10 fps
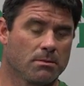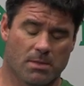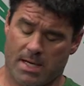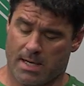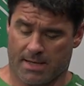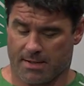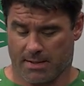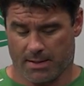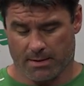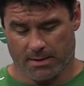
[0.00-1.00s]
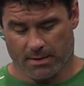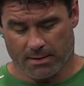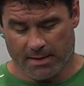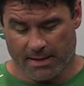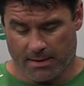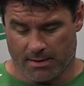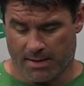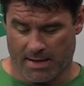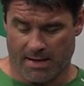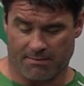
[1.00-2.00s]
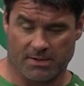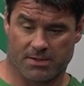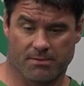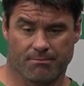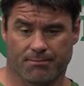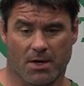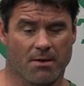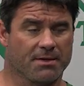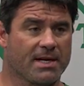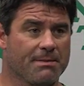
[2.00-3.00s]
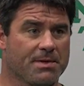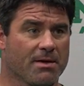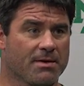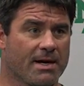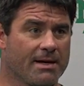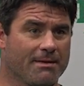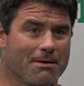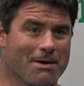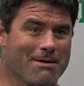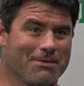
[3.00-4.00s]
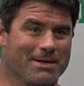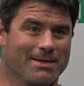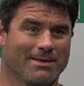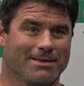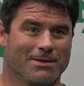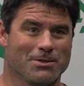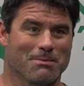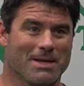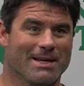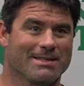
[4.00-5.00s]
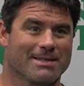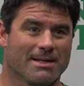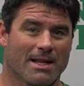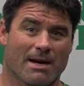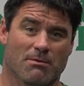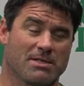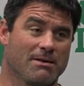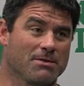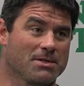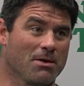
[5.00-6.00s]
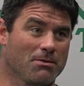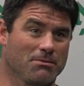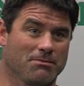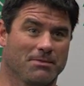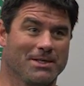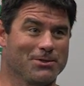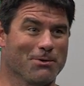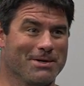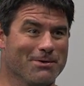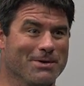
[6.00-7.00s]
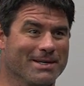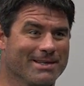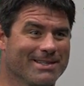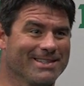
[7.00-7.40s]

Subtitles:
Yeah, I think they have. Just turn on the tape the other night. They were having to do some things that a lot of receivers don't enjoy doing.